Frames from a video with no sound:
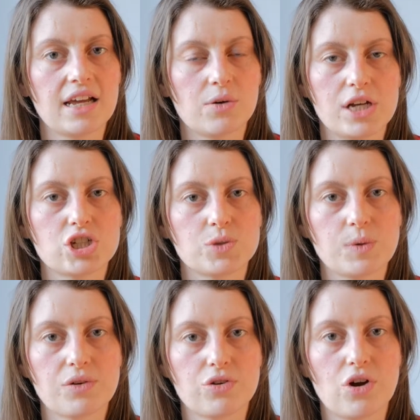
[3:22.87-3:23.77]
and questions
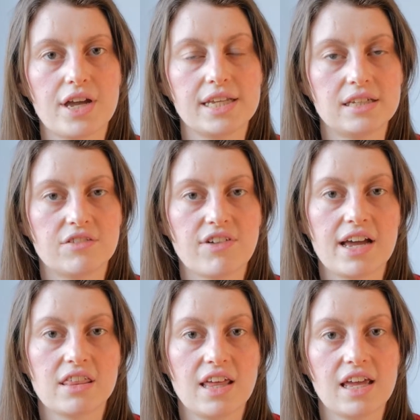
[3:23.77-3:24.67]
whether or not he did the
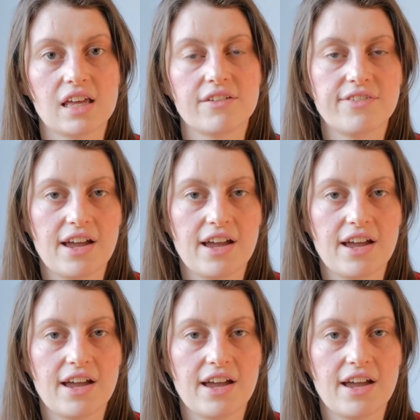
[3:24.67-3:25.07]
right thing at